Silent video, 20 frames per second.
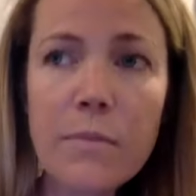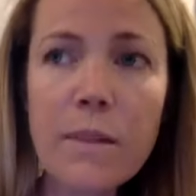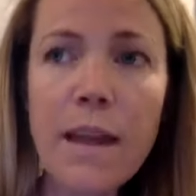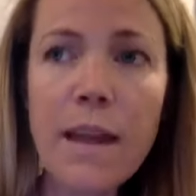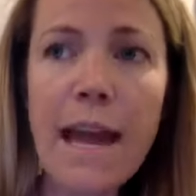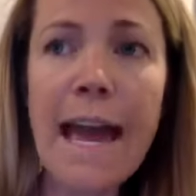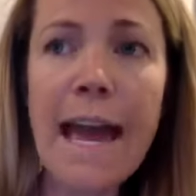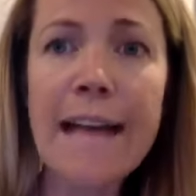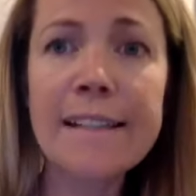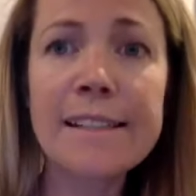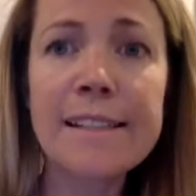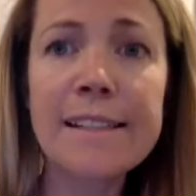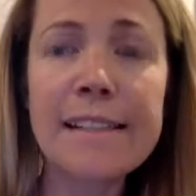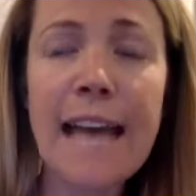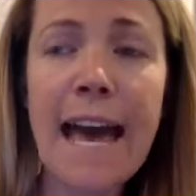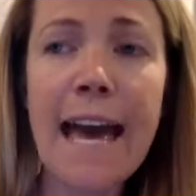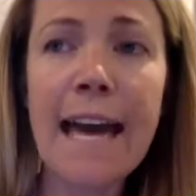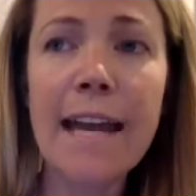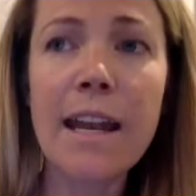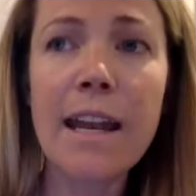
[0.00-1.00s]
and
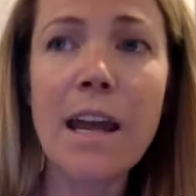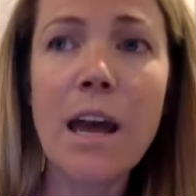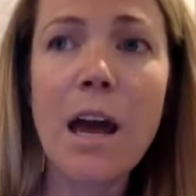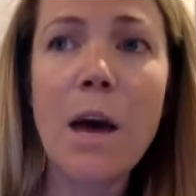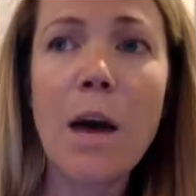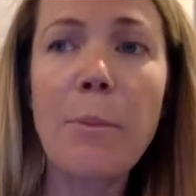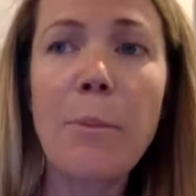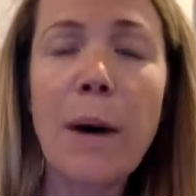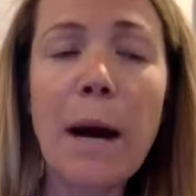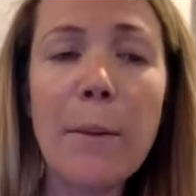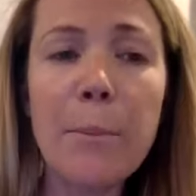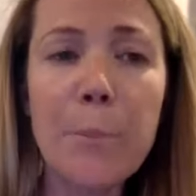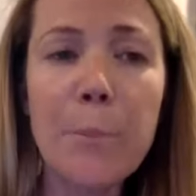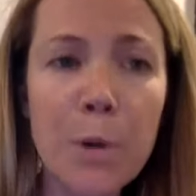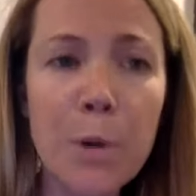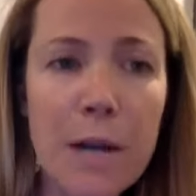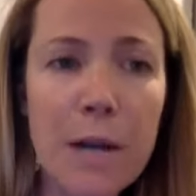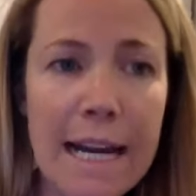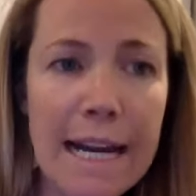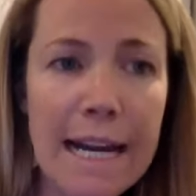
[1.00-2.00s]
said but
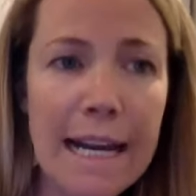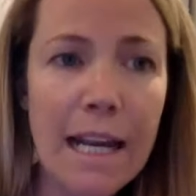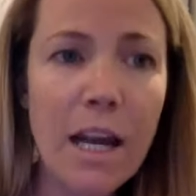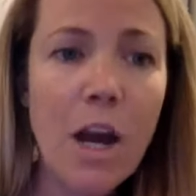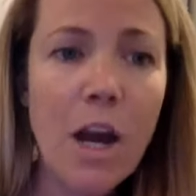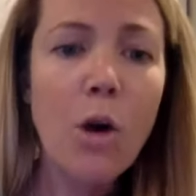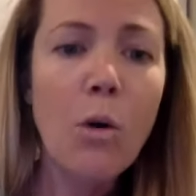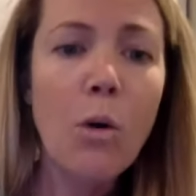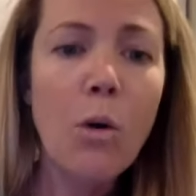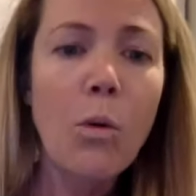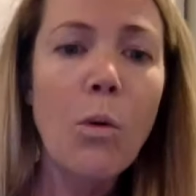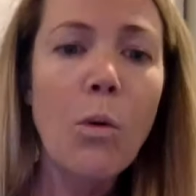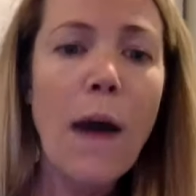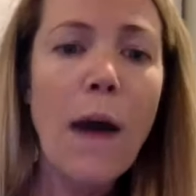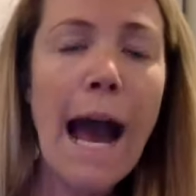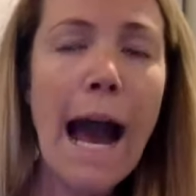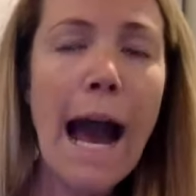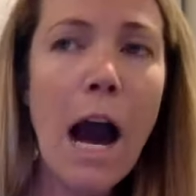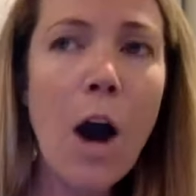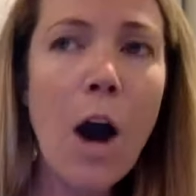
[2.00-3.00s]
Bree,
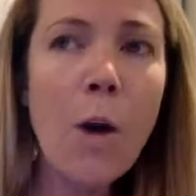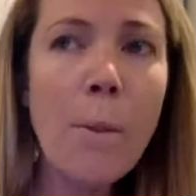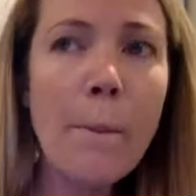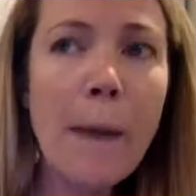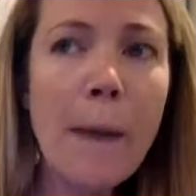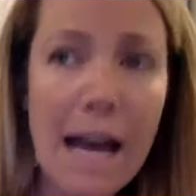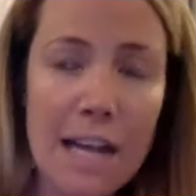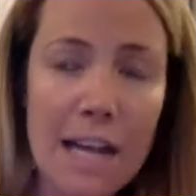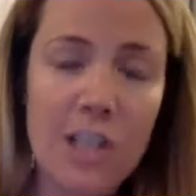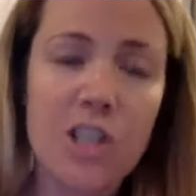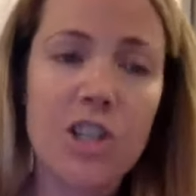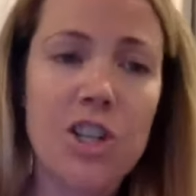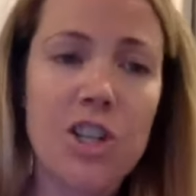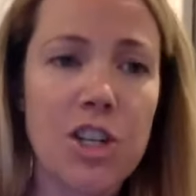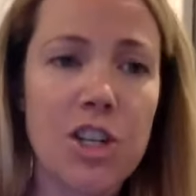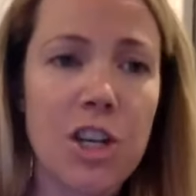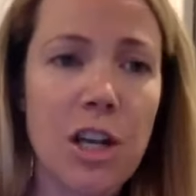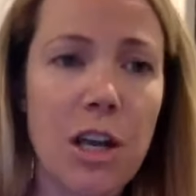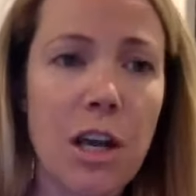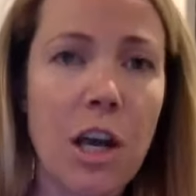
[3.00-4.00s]
how
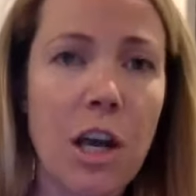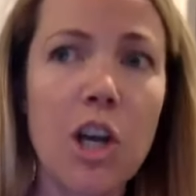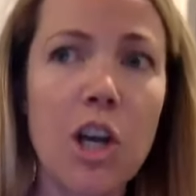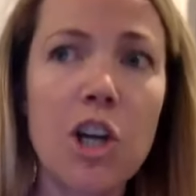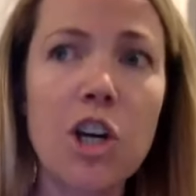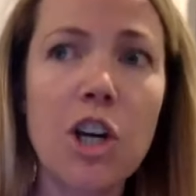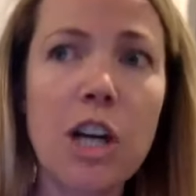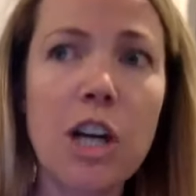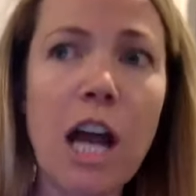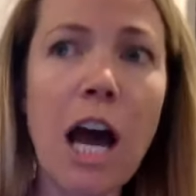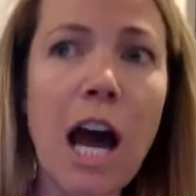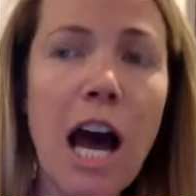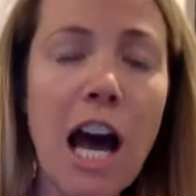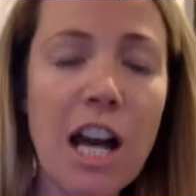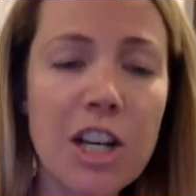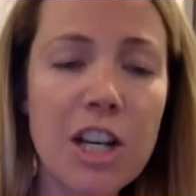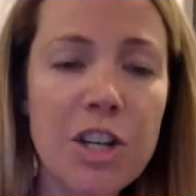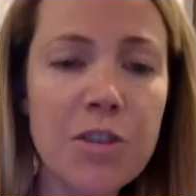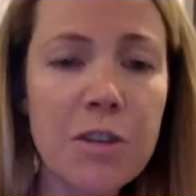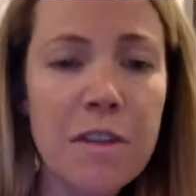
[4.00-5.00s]
much could a
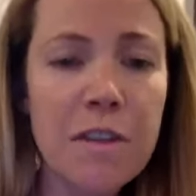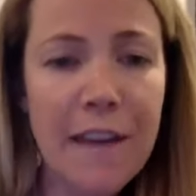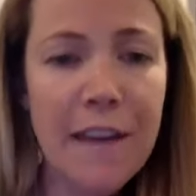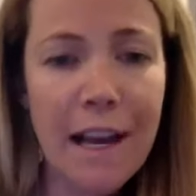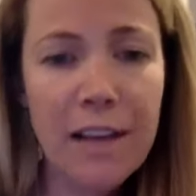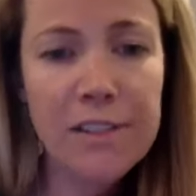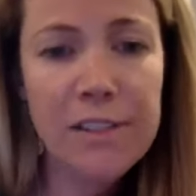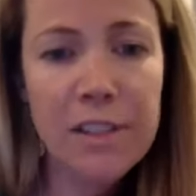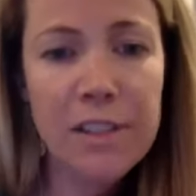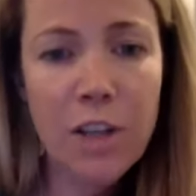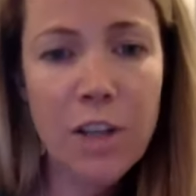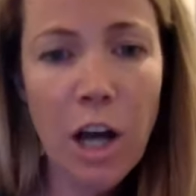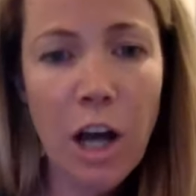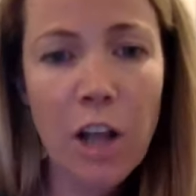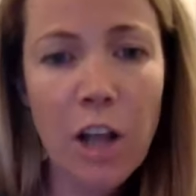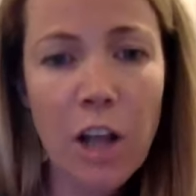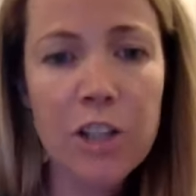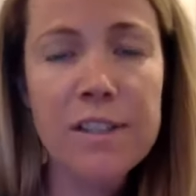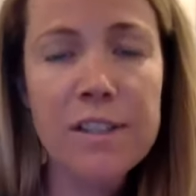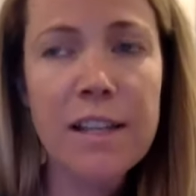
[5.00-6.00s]

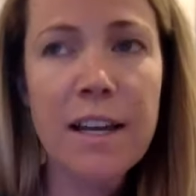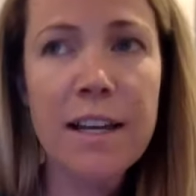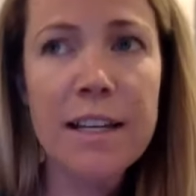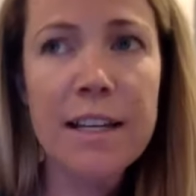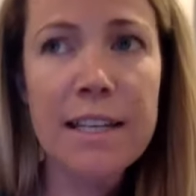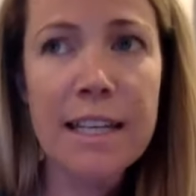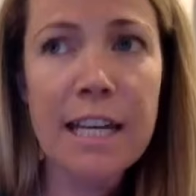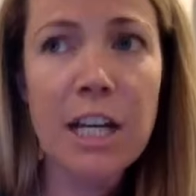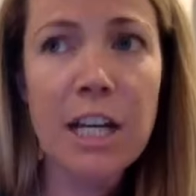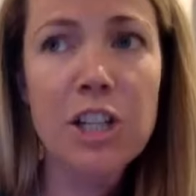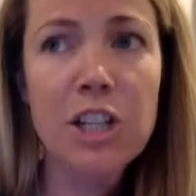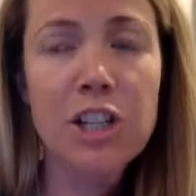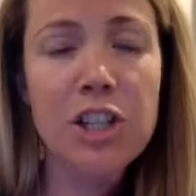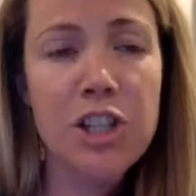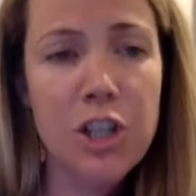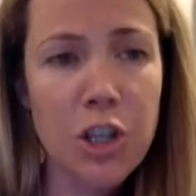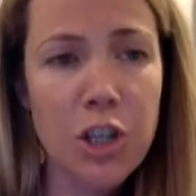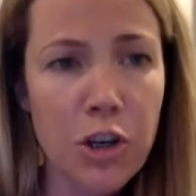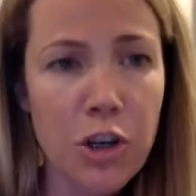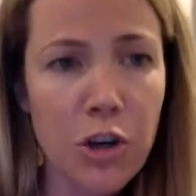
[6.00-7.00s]
$100,000 a year
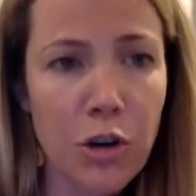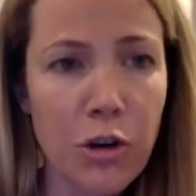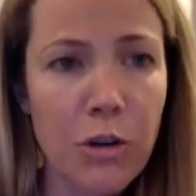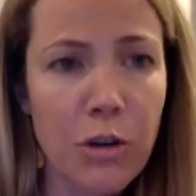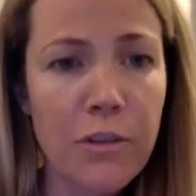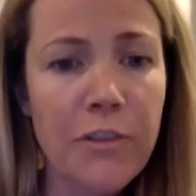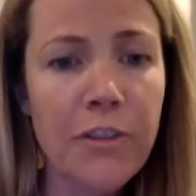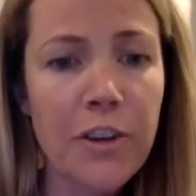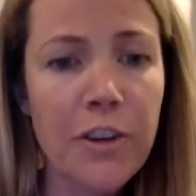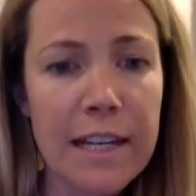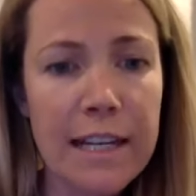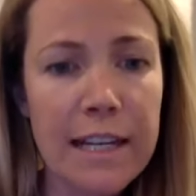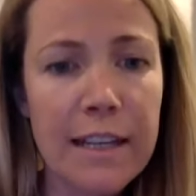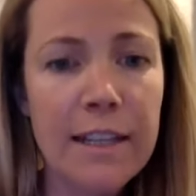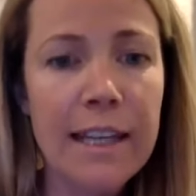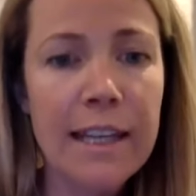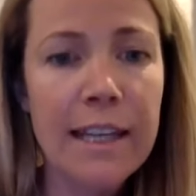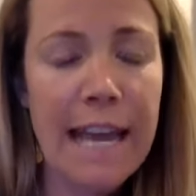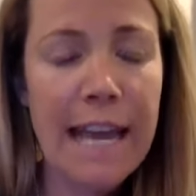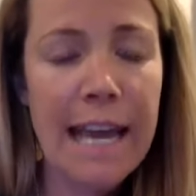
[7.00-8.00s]
do for
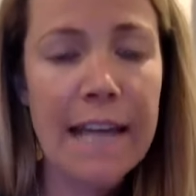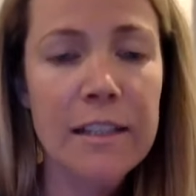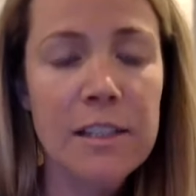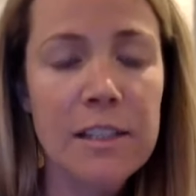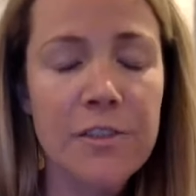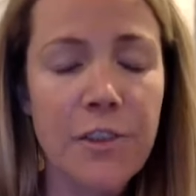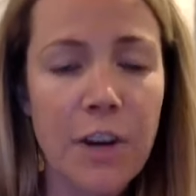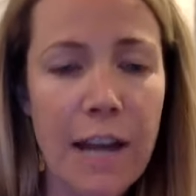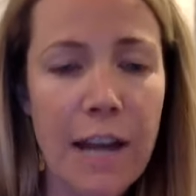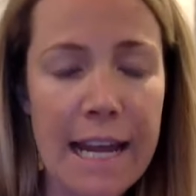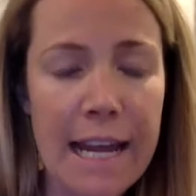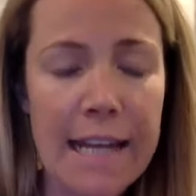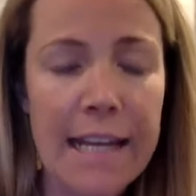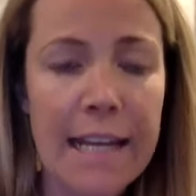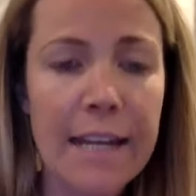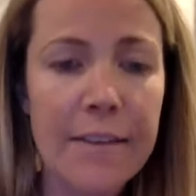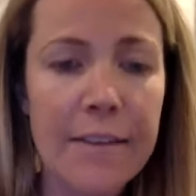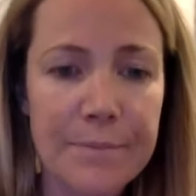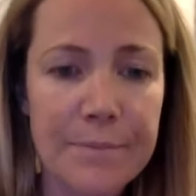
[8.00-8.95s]
Healing Hands for Haiti?